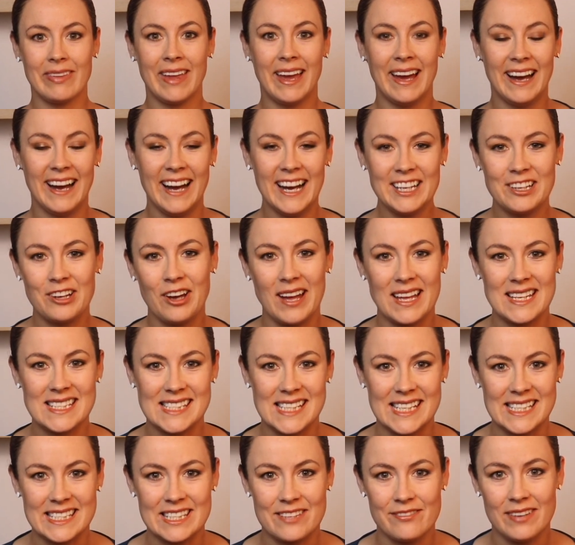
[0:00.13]
Hi guys,
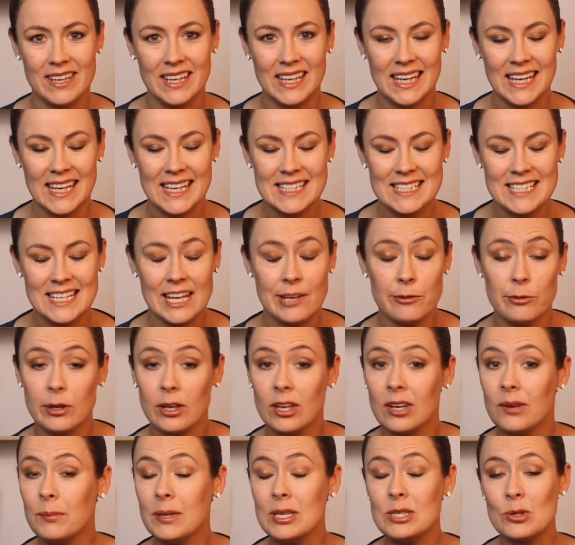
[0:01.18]
Sez the Vet here. Today we're going
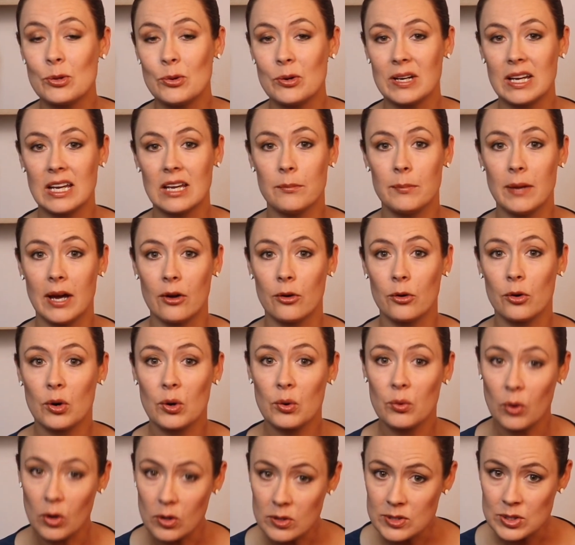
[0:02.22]
to be talking about
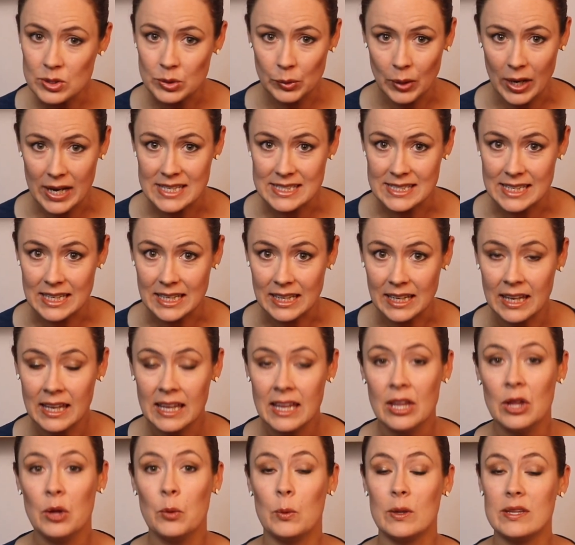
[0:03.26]
cross-grazing
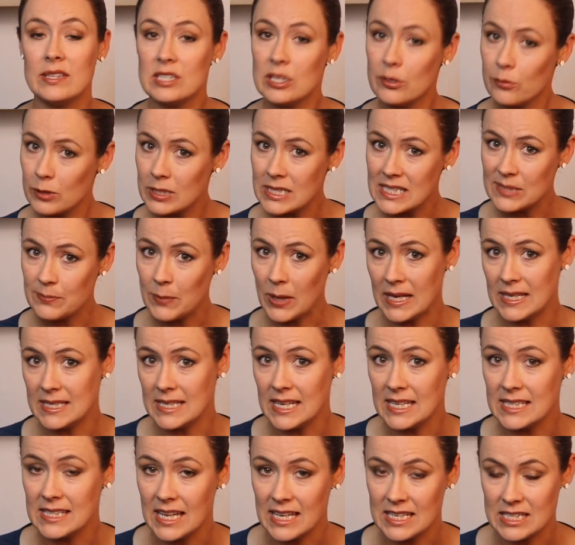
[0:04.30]
with different
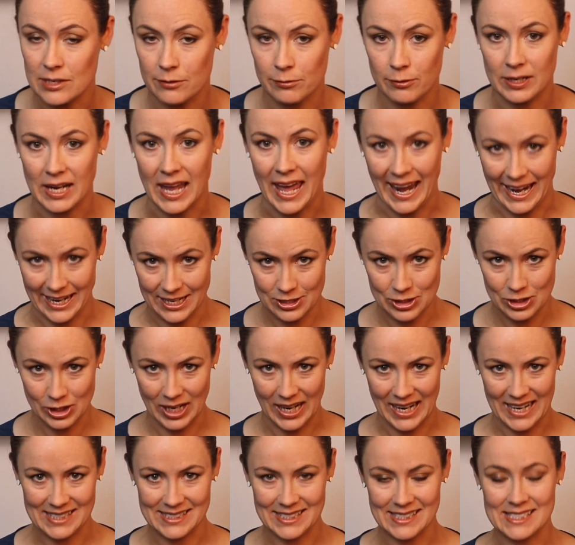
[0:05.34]
species and different age
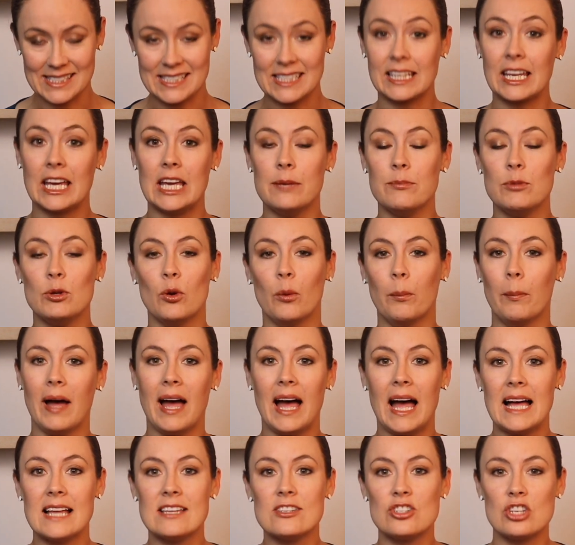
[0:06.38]
classes to keep your
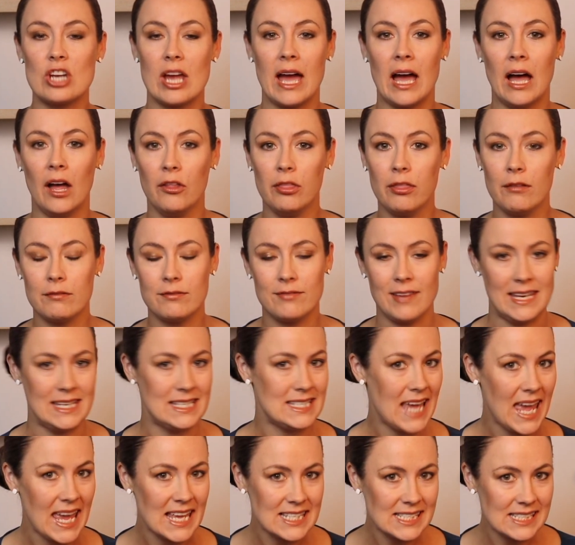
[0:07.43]
pasture health
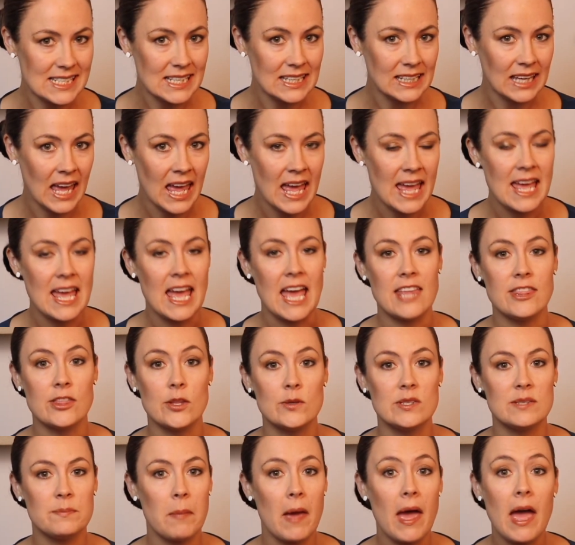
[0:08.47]
fantastic and
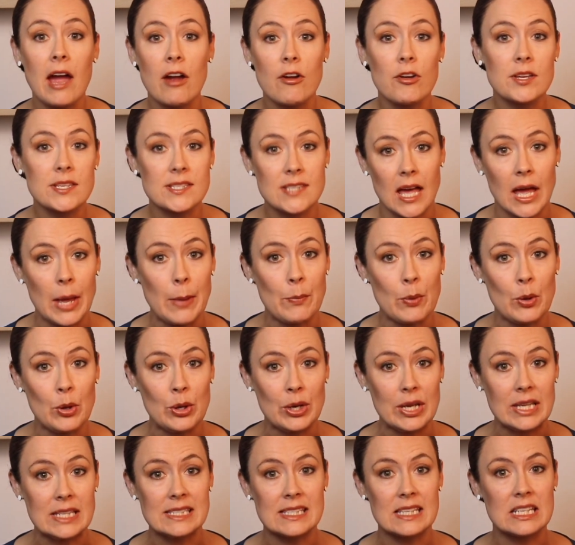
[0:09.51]
those parasite
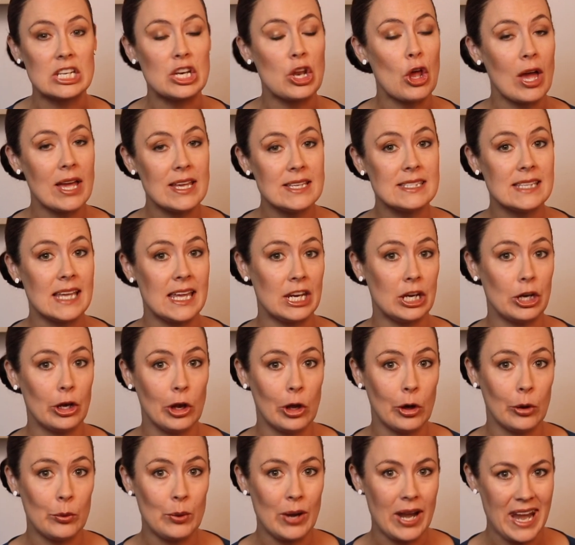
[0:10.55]
burdens nice and
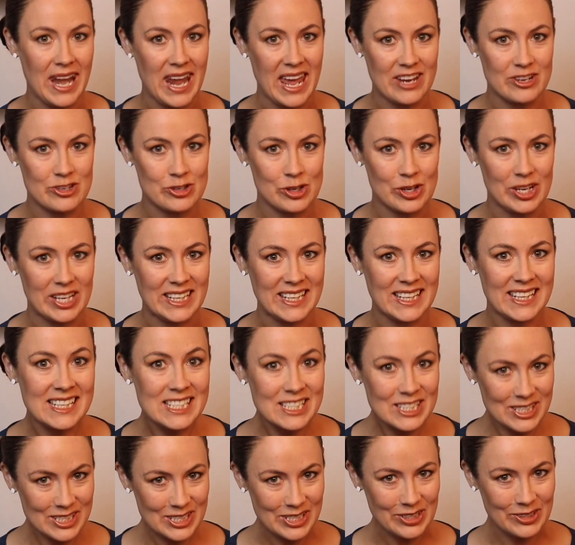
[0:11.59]
low naturally.
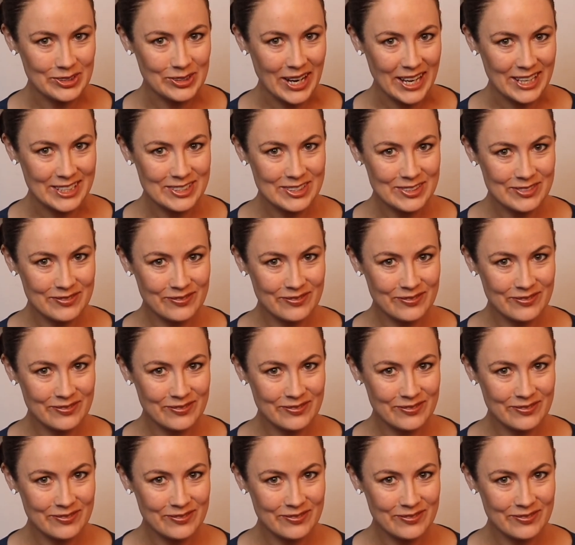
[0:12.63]
Stick around.